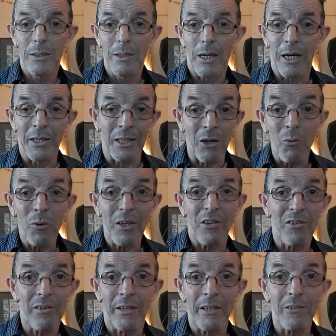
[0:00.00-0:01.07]
I know what
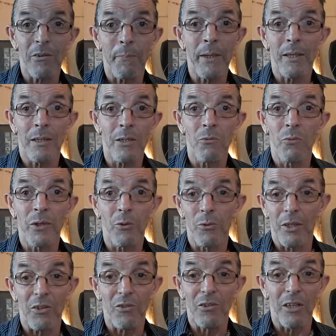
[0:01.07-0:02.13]
it's like to be alone with all
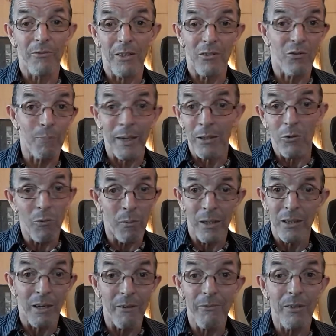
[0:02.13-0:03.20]
this stuff. I spent all my
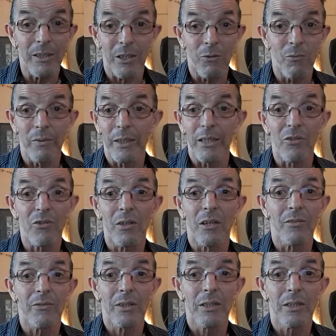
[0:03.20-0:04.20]
life alone with this stuff.